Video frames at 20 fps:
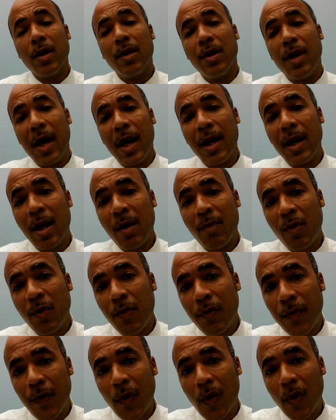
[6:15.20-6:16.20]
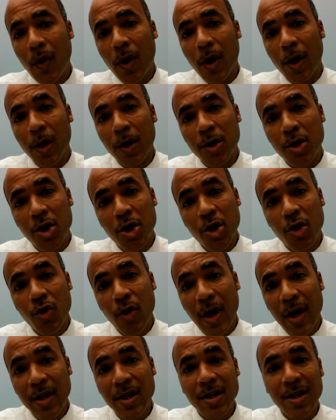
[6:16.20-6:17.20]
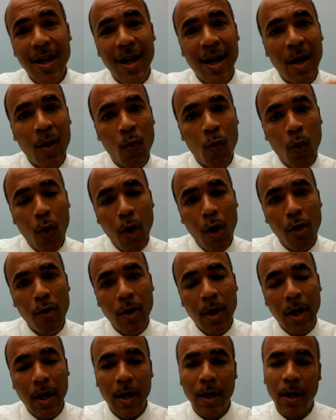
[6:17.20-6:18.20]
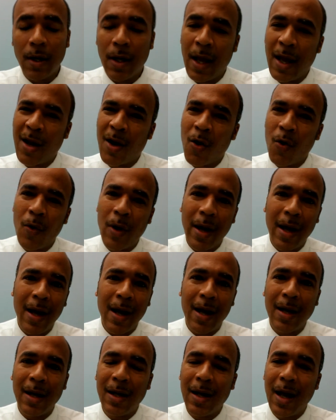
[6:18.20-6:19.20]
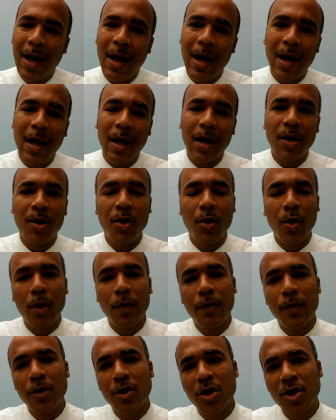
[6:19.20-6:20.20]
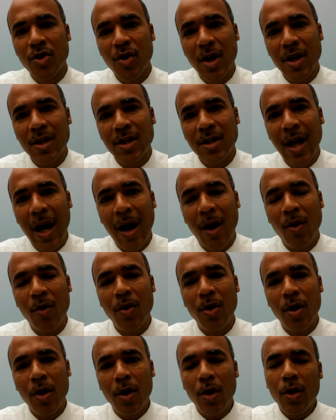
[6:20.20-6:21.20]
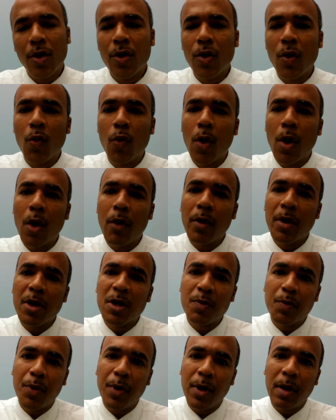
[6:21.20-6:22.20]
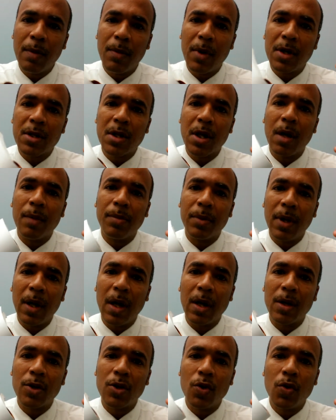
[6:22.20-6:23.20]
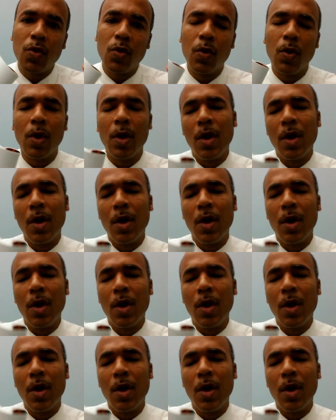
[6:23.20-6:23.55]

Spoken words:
Day number 4, stress and worry. They go hand in hand. If you're stressed out, your worry is pretty much up there too.